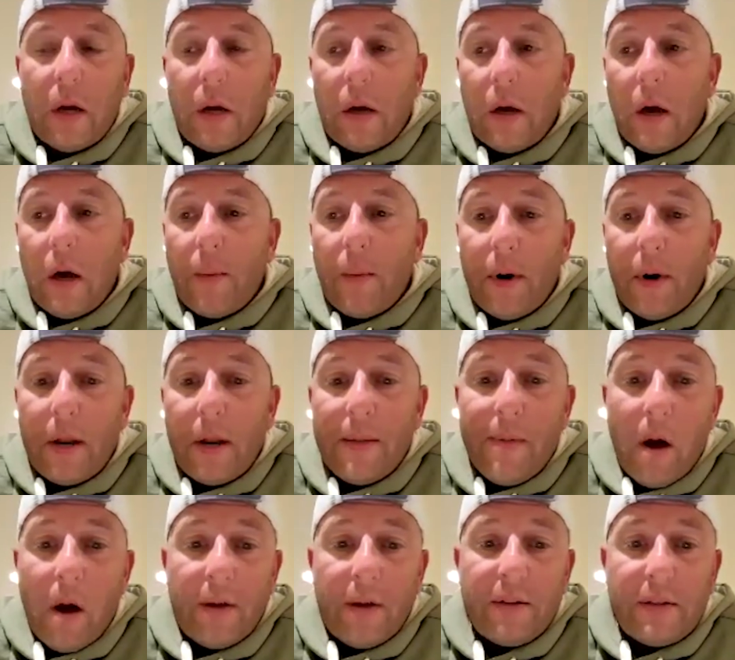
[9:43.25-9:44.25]
A buddy
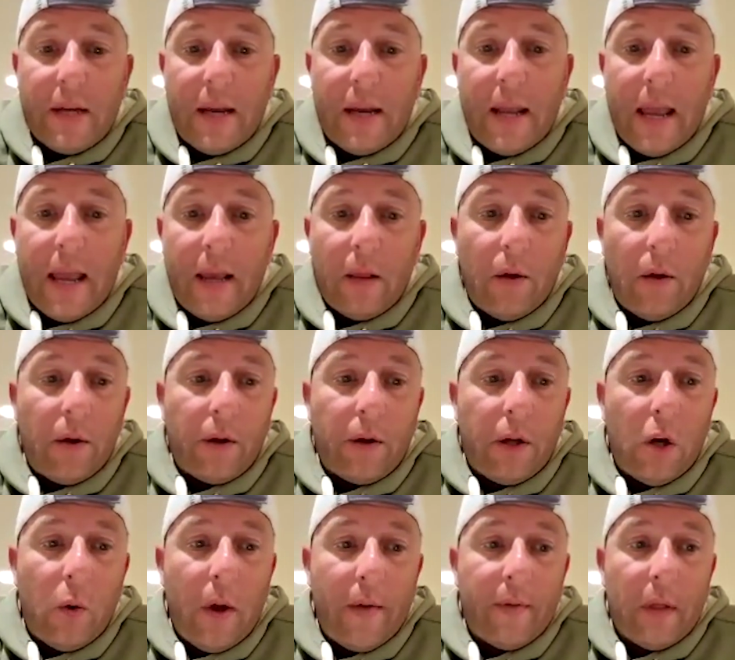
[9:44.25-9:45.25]
of mine said, "Hey, look,
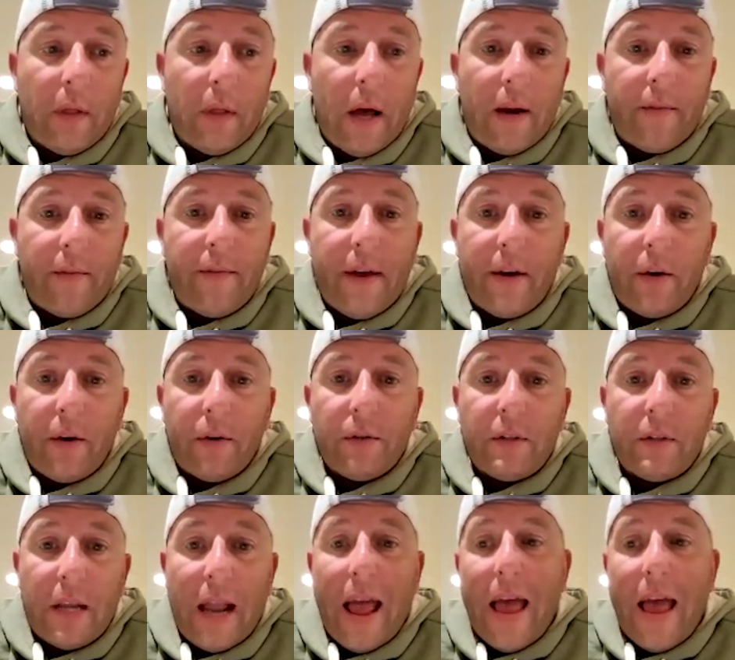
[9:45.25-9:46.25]
you know, we have a lot of
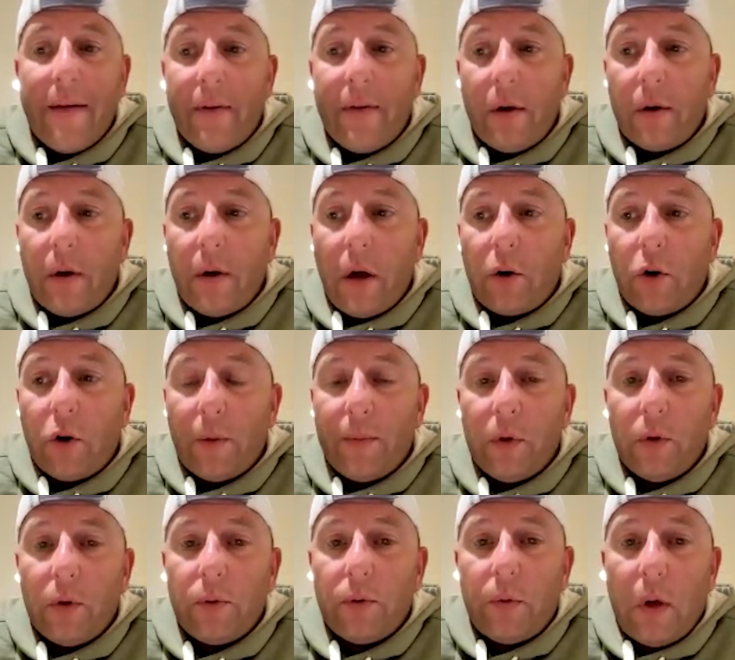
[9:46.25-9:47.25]
veterans, and I have a
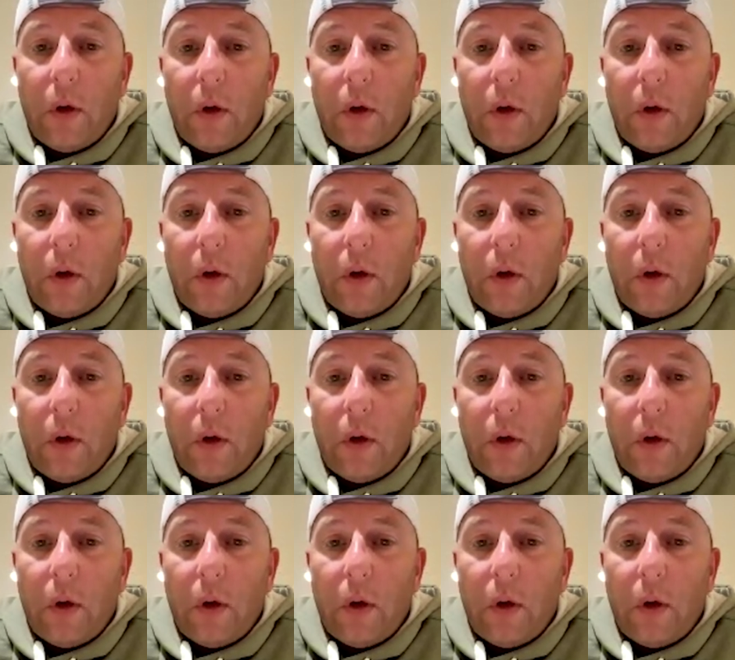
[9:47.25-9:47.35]
criminal,